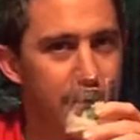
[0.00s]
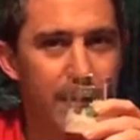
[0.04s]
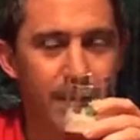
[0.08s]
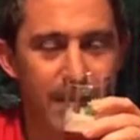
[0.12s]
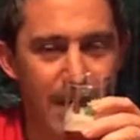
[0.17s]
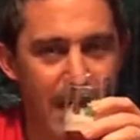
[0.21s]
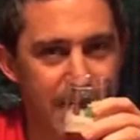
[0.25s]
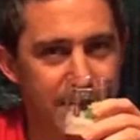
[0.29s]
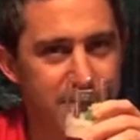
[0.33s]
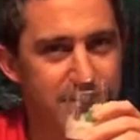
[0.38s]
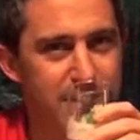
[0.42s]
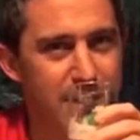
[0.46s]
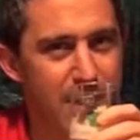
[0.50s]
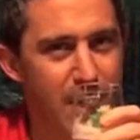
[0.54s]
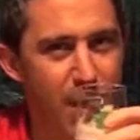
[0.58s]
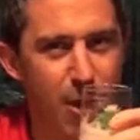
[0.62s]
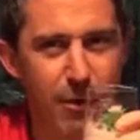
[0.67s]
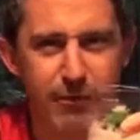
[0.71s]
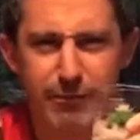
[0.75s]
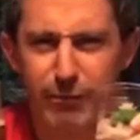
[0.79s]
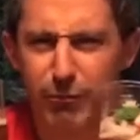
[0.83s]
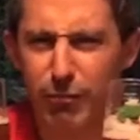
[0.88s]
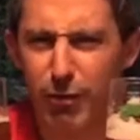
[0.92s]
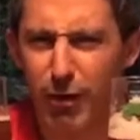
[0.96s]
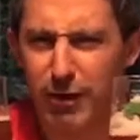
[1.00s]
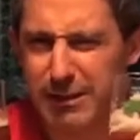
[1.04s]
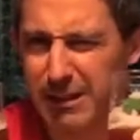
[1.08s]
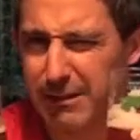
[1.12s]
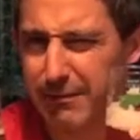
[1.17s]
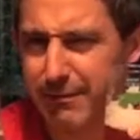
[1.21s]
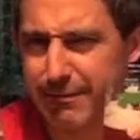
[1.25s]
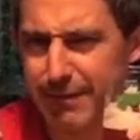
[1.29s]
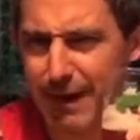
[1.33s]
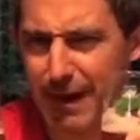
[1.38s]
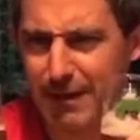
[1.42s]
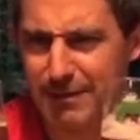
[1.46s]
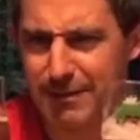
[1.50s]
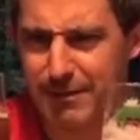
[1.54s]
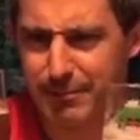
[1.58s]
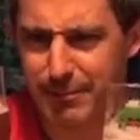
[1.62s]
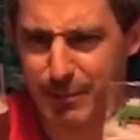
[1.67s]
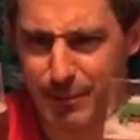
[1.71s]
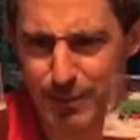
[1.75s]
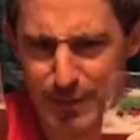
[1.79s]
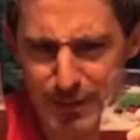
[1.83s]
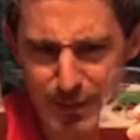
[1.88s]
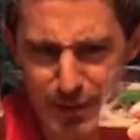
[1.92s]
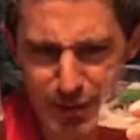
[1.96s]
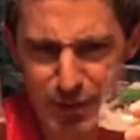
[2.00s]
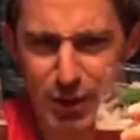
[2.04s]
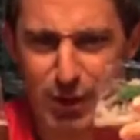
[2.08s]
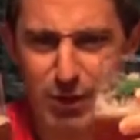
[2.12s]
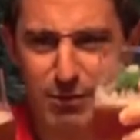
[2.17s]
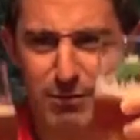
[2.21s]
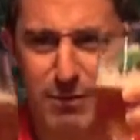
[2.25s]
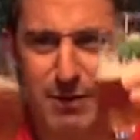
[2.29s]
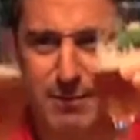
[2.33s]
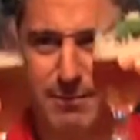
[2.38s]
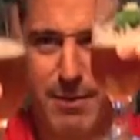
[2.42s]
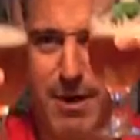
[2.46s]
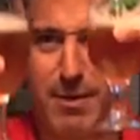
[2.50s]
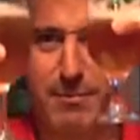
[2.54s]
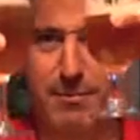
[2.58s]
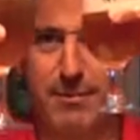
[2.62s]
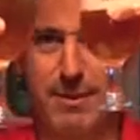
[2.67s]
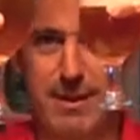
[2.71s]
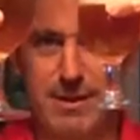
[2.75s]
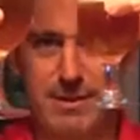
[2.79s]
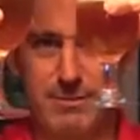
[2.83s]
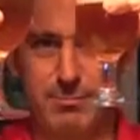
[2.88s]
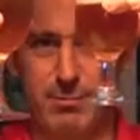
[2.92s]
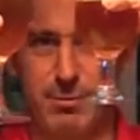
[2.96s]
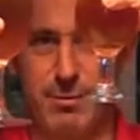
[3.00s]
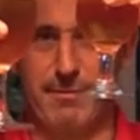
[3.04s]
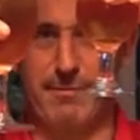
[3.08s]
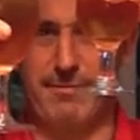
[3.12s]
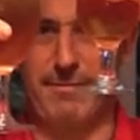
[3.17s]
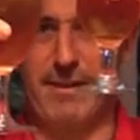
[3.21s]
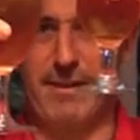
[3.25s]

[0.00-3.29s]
that's the overriding factor between the two at the moment. That's what I'm